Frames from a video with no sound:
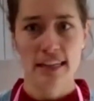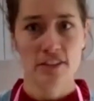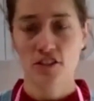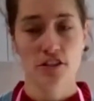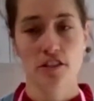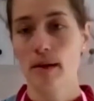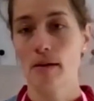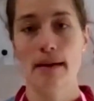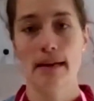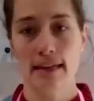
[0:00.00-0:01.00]
it's just
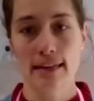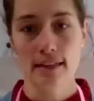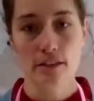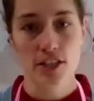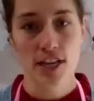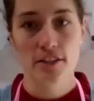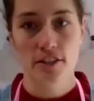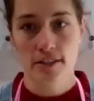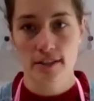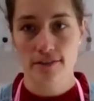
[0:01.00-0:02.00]
about making little
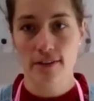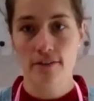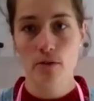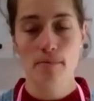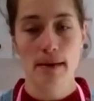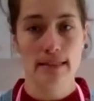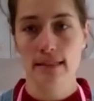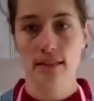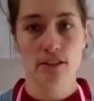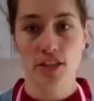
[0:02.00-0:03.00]
changes, and if everyone makes
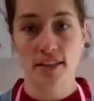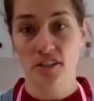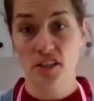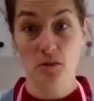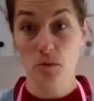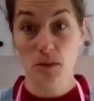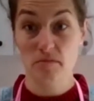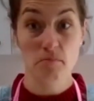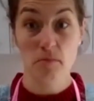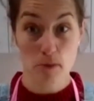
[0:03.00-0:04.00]
little changes, we
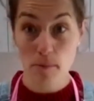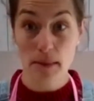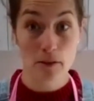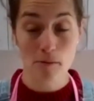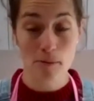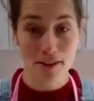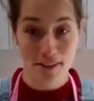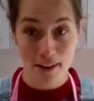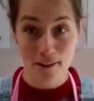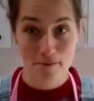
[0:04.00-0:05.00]
probably all be,
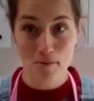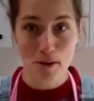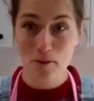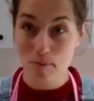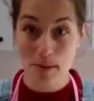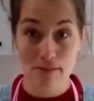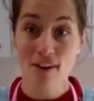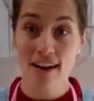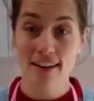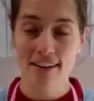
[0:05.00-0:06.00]
the world would be
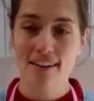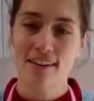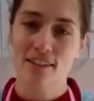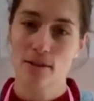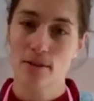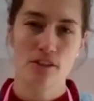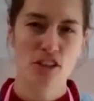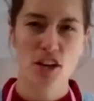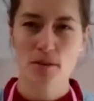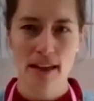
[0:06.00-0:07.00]
fine. So
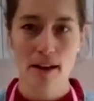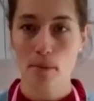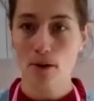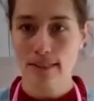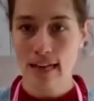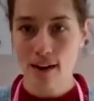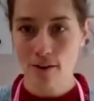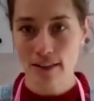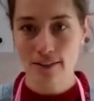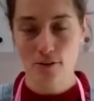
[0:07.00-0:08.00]
don't get bogged
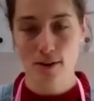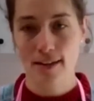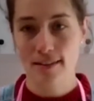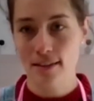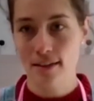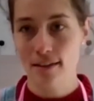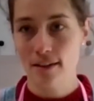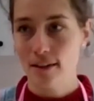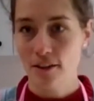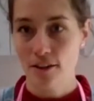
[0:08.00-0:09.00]
down in trying to,
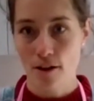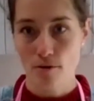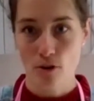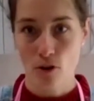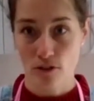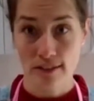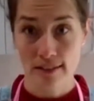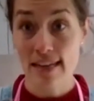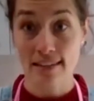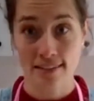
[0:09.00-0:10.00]
not
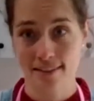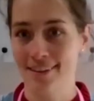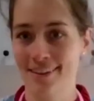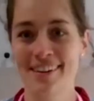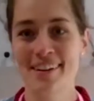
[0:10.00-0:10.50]
exist,